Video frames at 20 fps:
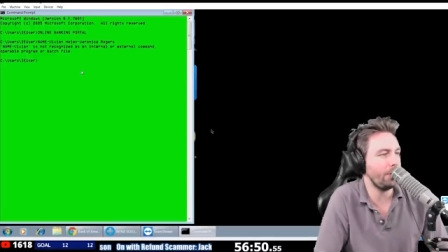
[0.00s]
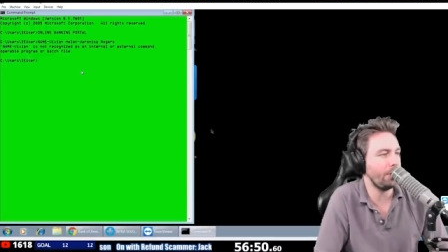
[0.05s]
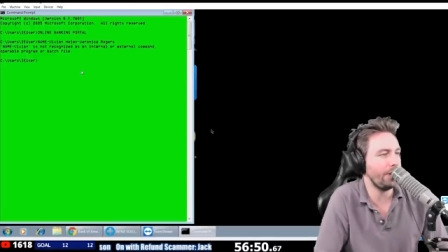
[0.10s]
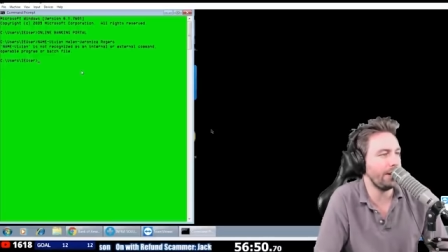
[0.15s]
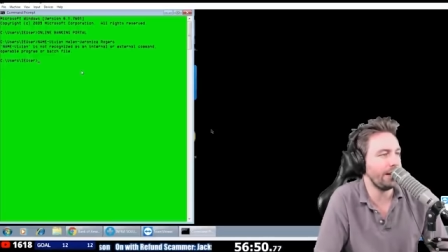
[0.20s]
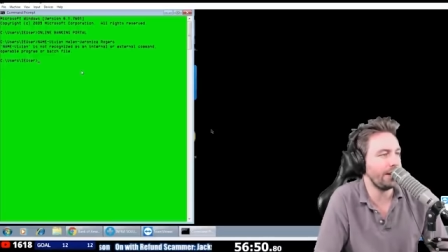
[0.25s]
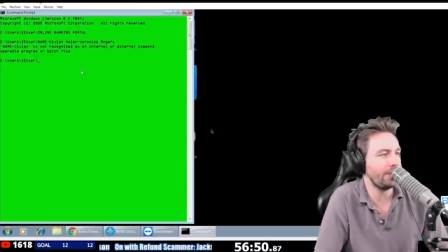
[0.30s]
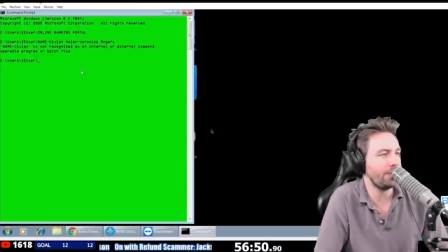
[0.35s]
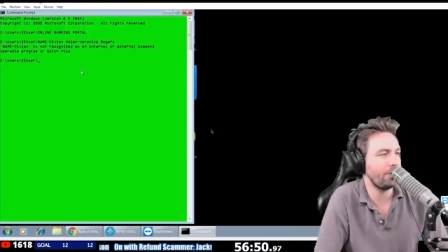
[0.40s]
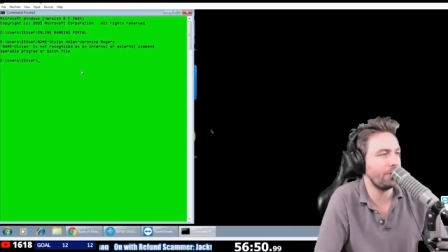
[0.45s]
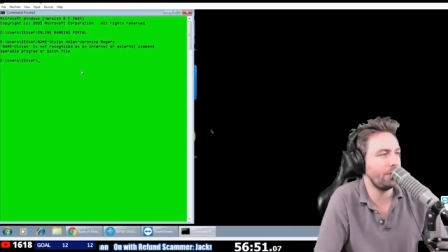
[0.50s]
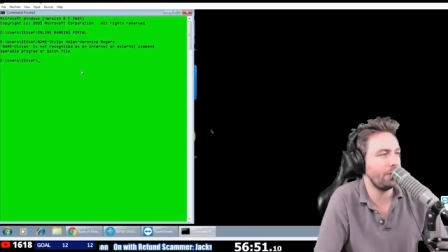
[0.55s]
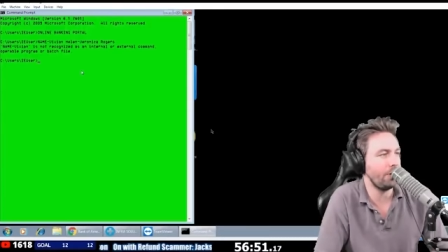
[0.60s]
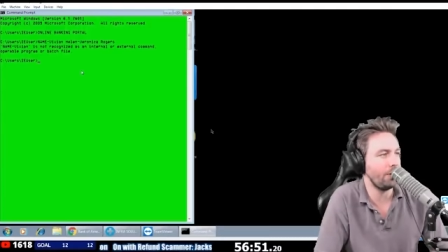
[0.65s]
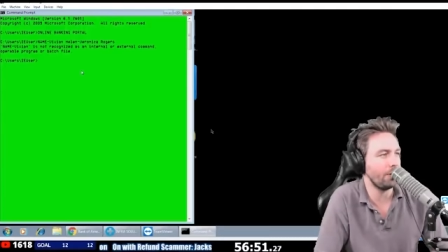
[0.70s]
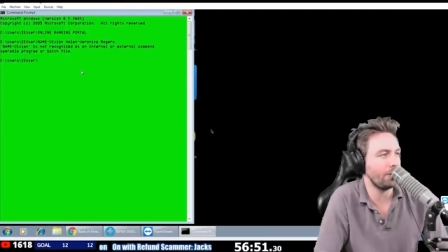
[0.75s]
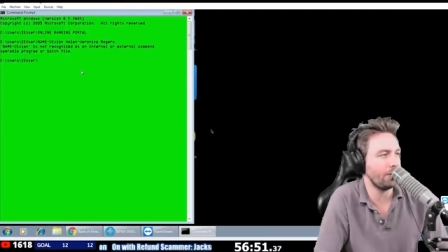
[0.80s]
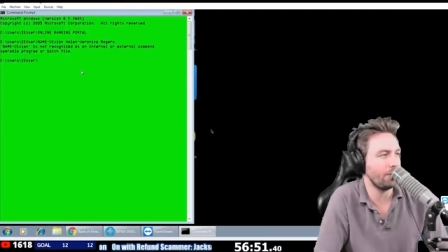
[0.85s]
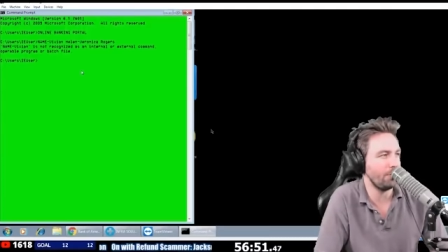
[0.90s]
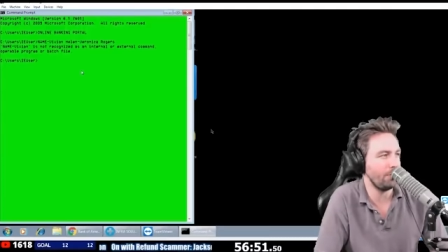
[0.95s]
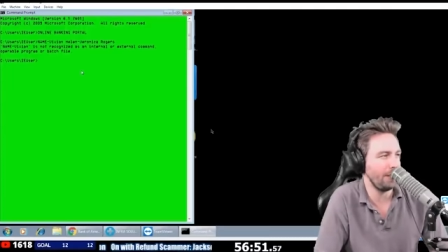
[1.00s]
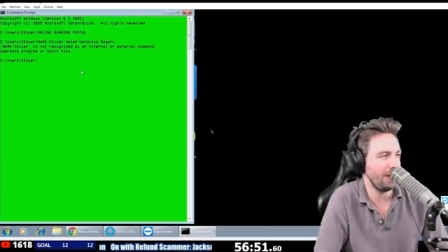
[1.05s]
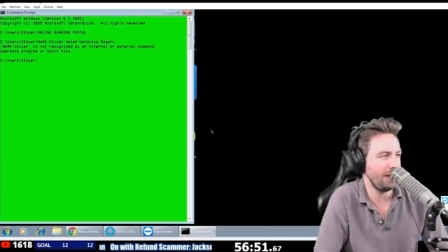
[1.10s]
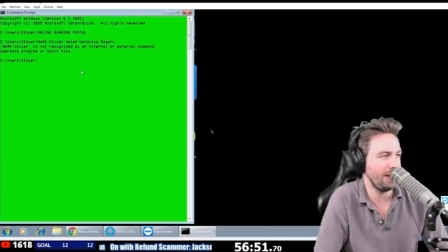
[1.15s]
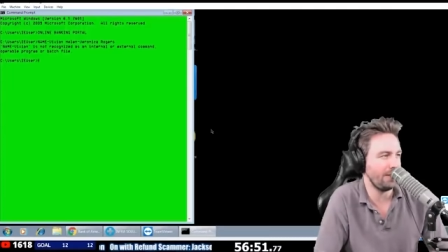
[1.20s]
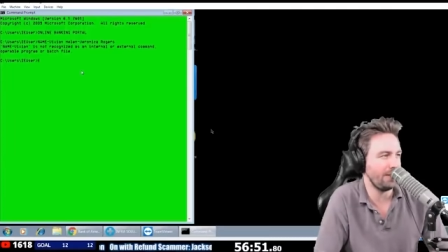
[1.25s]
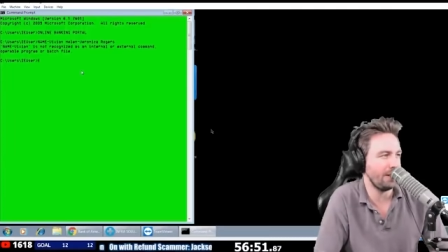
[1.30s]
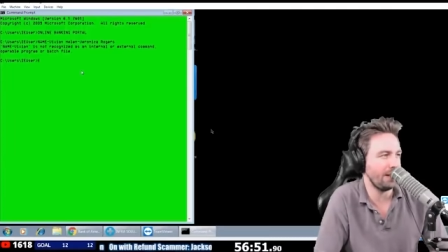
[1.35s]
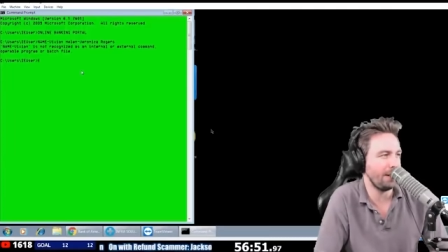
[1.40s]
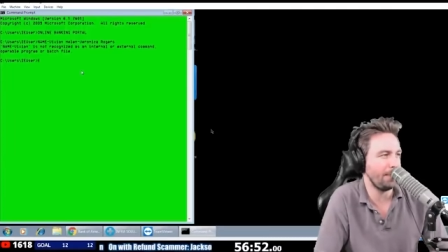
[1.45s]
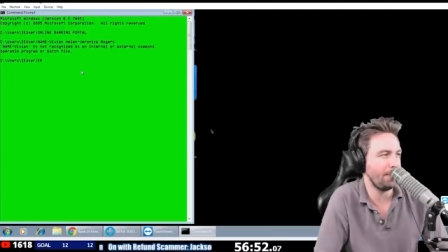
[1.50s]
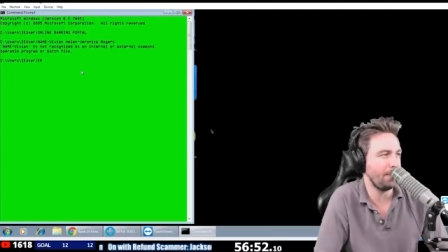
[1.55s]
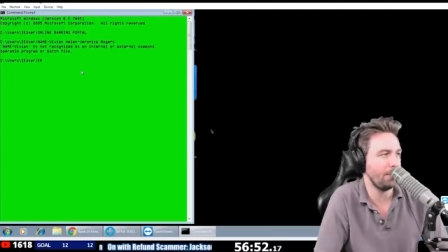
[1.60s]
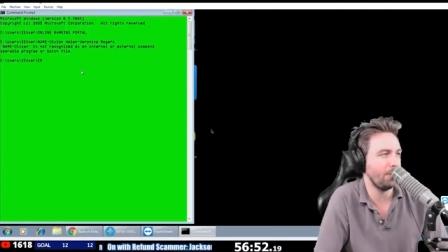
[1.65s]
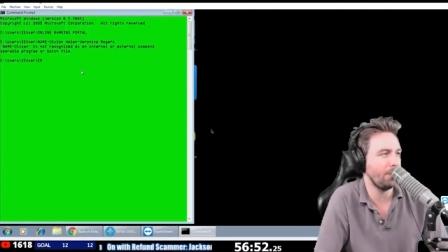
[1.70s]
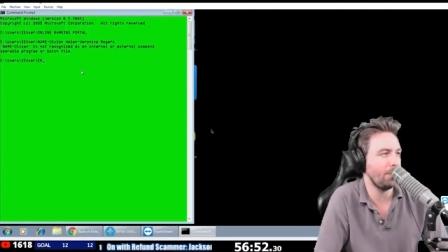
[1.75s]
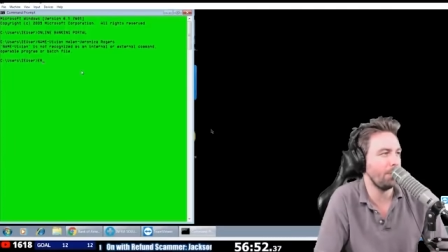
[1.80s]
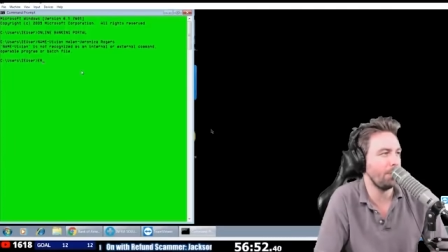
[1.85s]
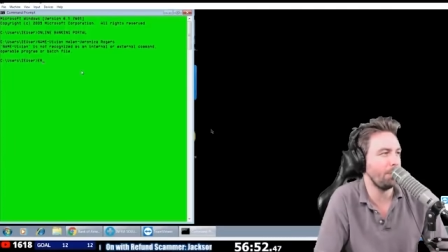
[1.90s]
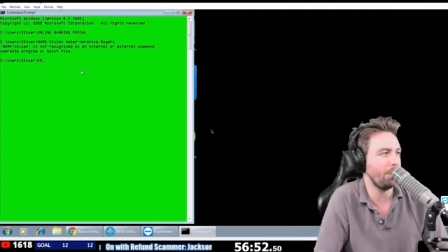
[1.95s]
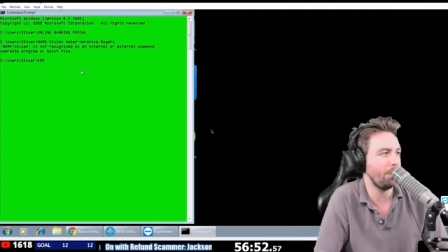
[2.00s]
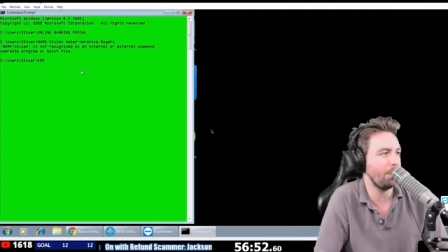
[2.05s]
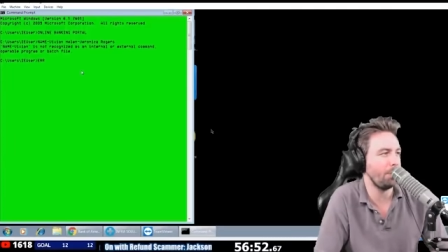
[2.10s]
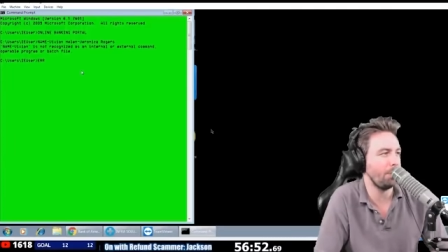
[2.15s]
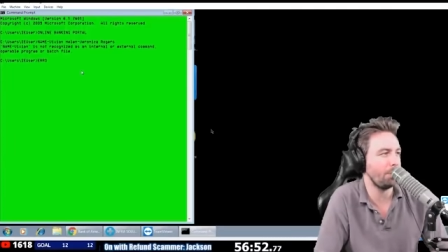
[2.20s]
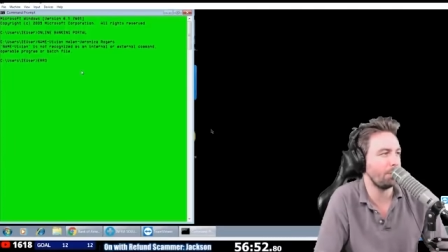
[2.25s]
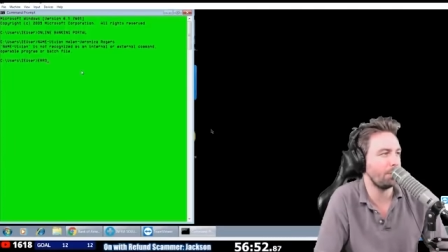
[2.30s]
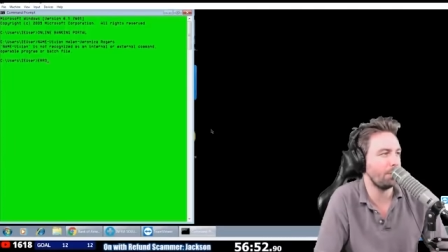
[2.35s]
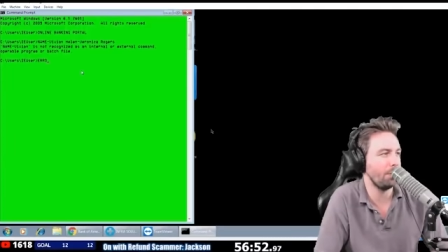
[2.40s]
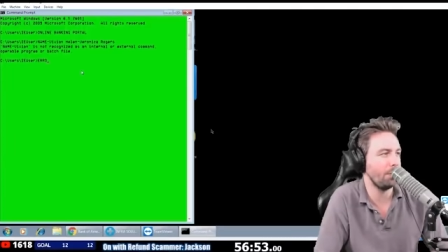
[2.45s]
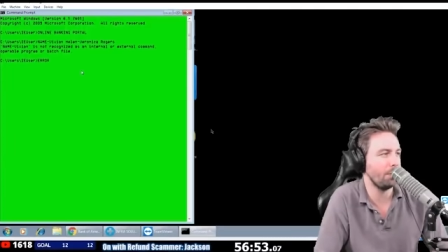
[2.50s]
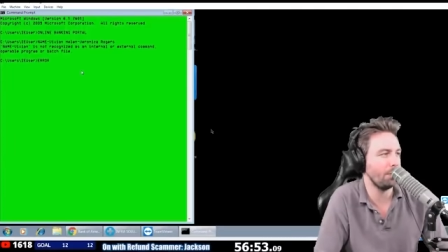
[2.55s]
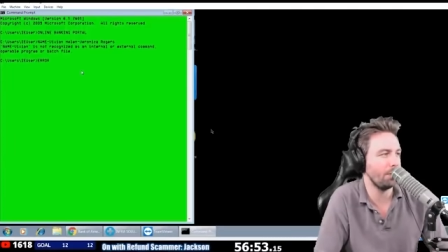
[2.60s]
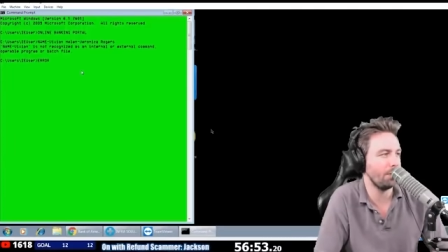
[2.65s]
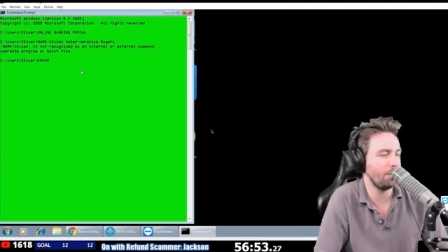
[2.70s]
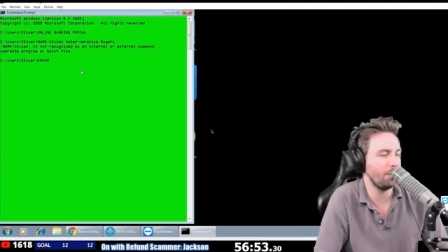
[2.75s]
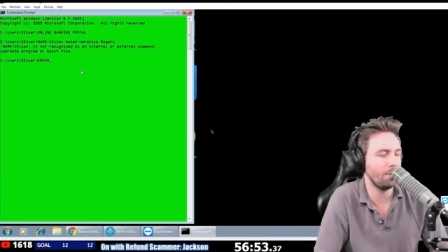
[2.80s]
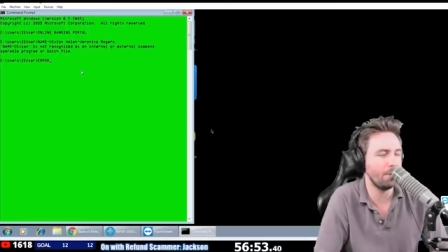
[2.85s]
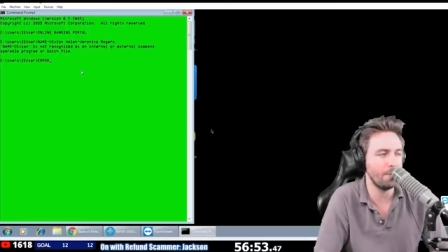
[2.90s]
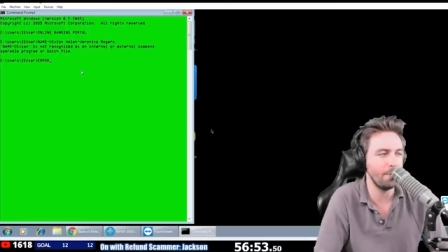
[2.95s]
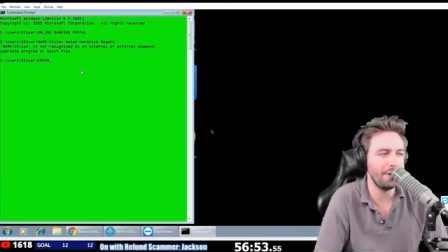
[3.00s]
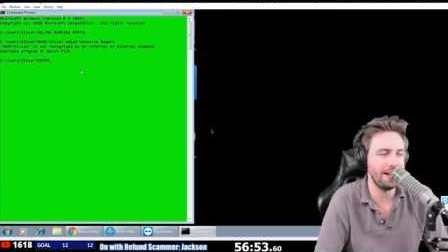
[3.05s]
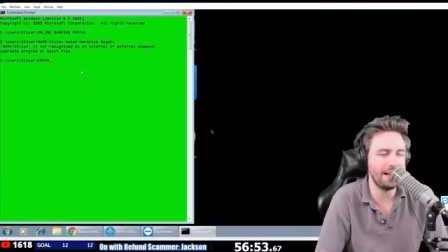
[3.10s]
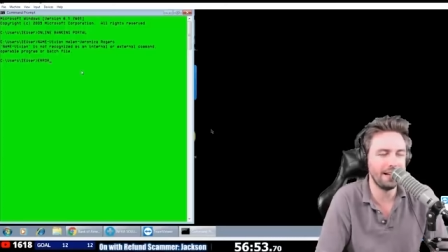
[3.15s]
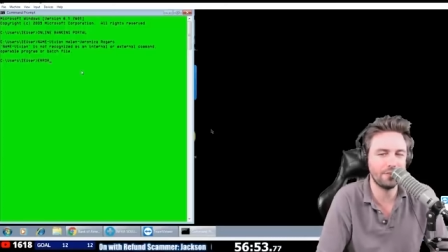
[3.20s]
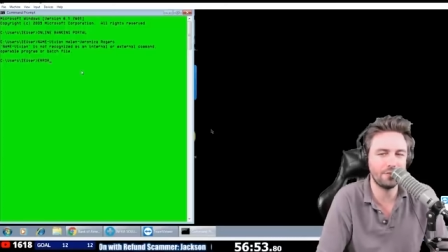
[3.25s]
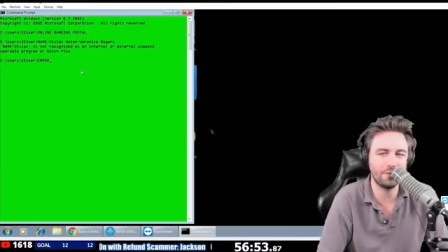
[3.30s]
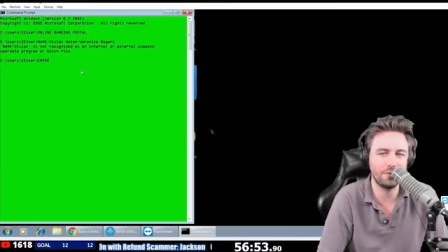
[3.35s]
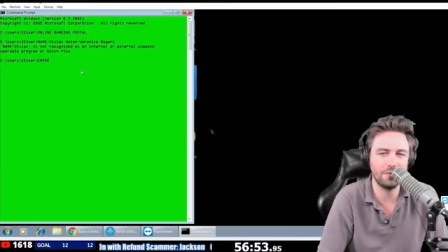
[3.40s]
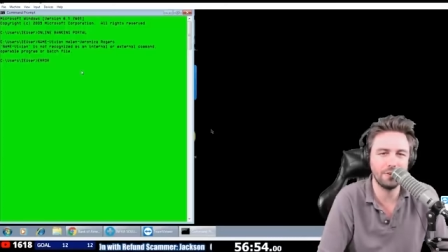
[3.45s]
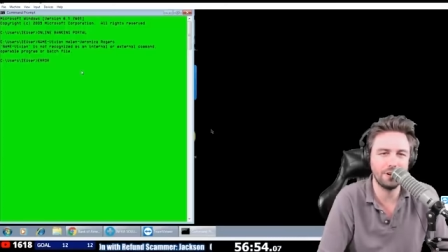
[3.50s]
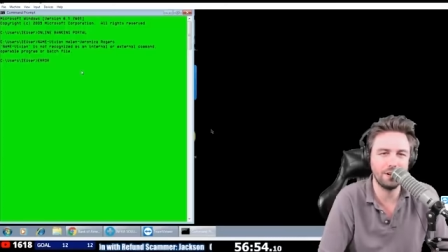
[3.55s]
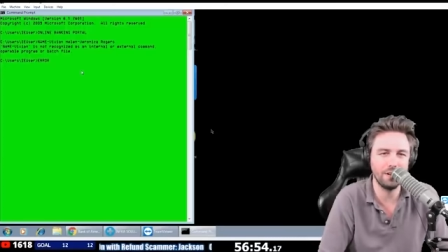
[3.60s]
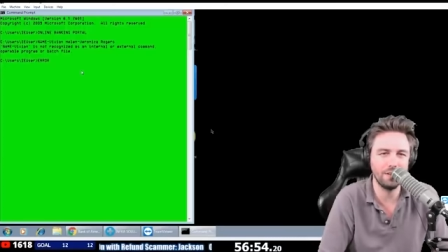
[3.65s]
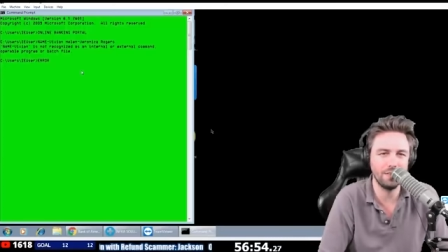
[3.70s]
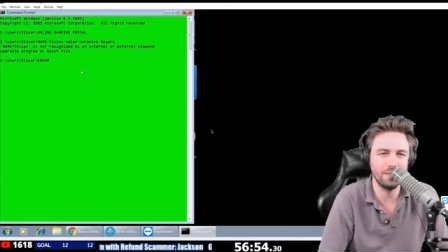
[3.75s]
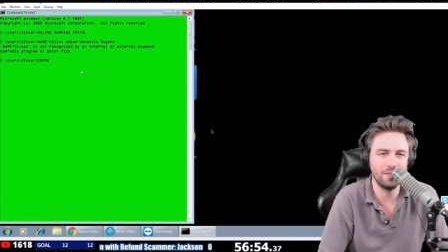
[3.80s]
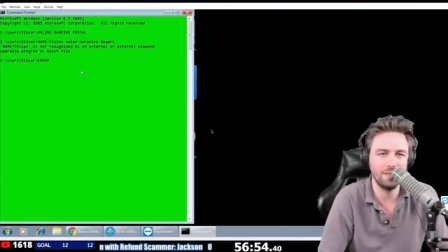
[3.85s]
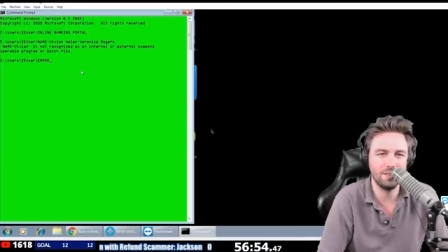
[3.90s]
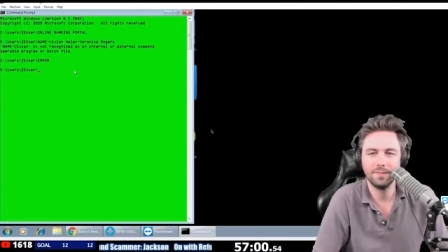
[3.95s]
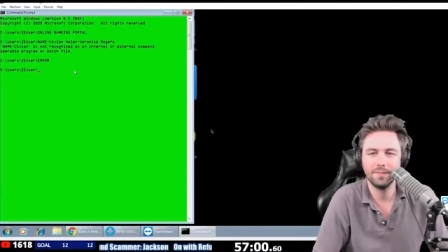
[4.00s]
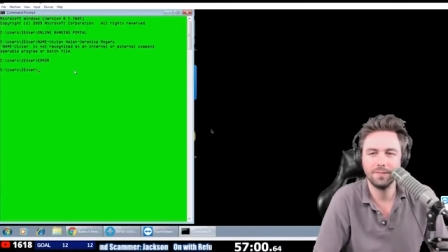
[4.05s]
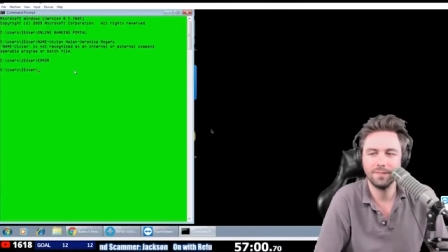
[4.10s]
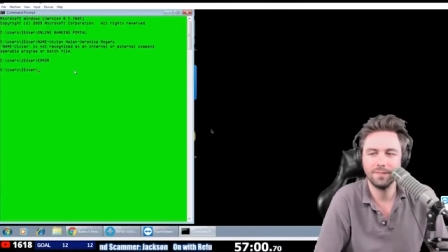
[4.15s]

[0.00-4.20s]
or external command operable program or batch file.